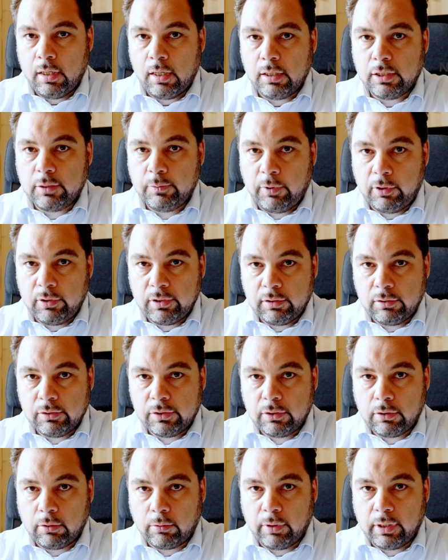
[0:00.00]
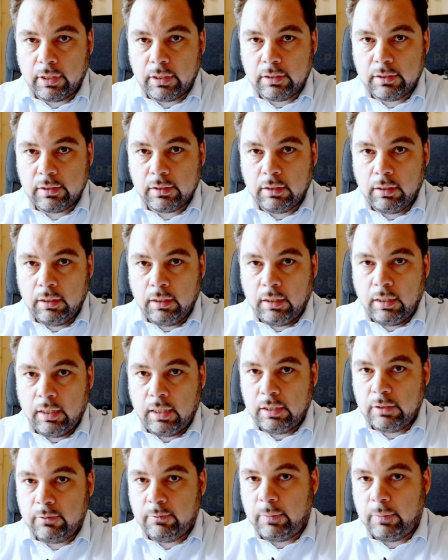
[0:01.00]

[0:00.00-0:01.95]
it's personal stories, it's